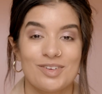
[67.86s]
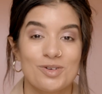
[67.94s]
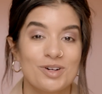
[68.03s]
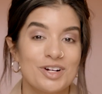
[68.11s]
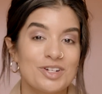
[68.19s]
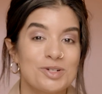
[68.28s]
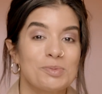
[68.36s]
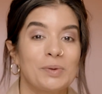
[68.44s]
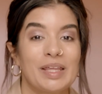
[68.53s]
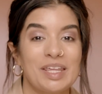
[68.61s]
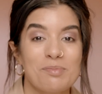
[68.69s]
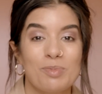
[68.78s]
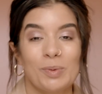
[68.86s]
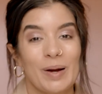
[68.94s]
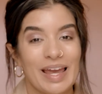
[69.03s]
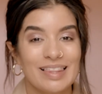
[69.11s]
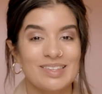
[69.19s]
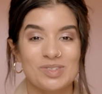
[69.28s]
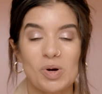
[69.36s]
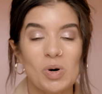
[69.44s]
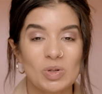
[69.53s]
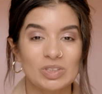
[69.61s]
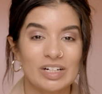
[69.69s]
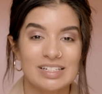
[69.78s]
In order to really bring this
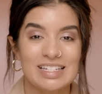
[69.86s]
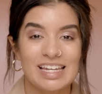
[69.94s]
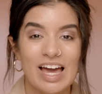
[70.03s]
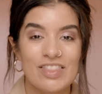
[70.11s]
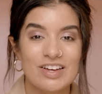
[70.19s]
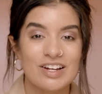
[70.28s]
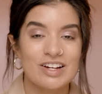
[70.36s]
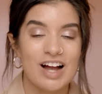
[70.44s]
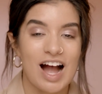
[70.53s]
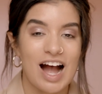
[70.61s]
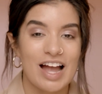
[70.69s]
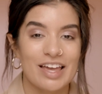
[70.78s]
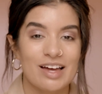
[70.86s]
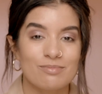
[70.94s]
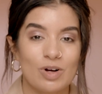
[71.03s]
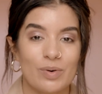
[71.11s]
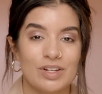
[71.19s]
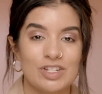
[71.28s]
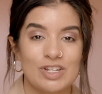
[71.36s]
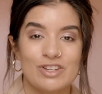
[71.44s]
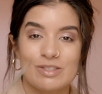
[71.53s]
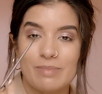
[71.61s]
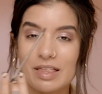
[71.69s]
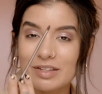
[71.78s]
whole look together, I am going to
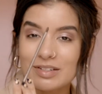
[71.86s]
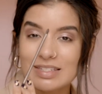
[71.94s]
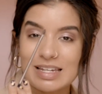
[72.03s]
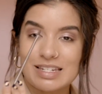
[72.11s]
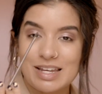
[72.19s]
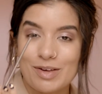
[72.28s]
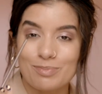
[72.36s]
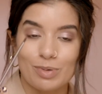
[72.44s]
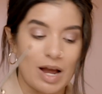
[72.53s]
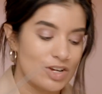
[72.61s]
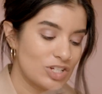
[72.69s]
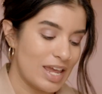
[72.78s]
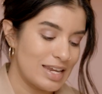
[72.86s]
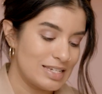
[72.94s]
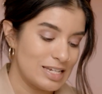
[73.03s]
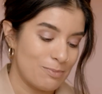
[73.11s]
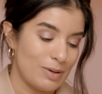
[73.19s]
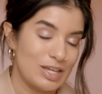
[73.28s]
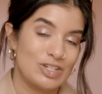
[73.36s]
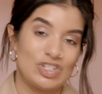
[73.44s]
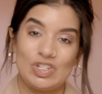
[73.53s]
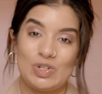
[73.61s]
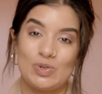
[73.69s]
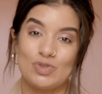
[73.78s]
use my little detailed brush and dip
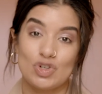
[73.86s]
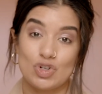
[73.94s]
into